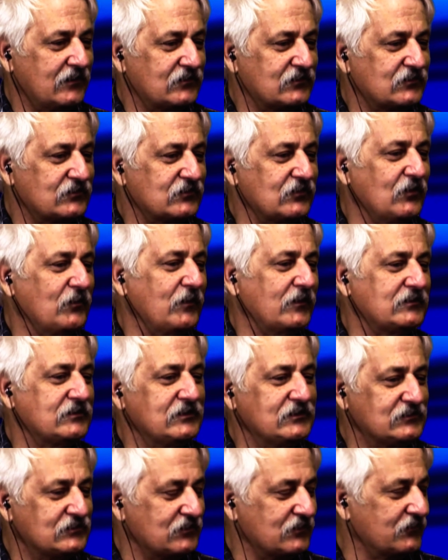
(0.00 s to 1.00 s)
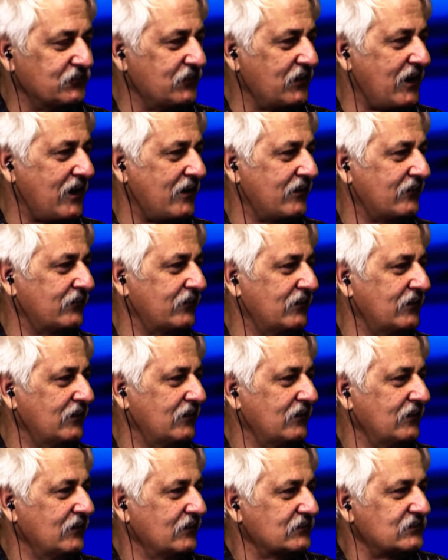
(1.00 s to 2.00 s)
it's so much easier if you have
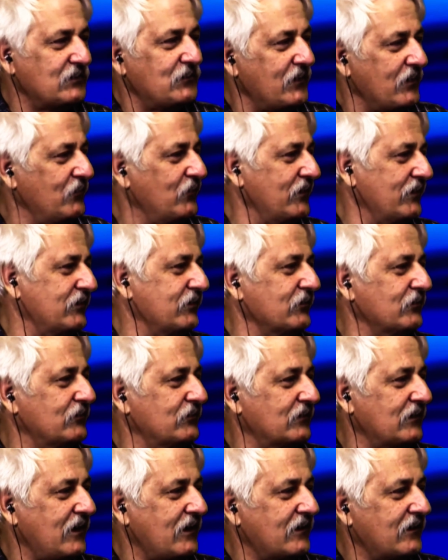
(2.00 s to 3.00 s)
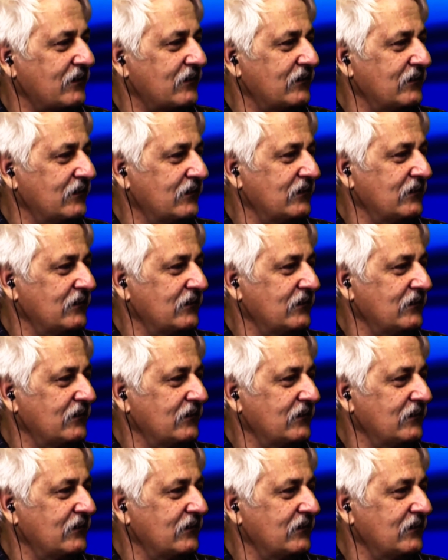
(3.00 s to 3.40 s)
somebody with you, kind of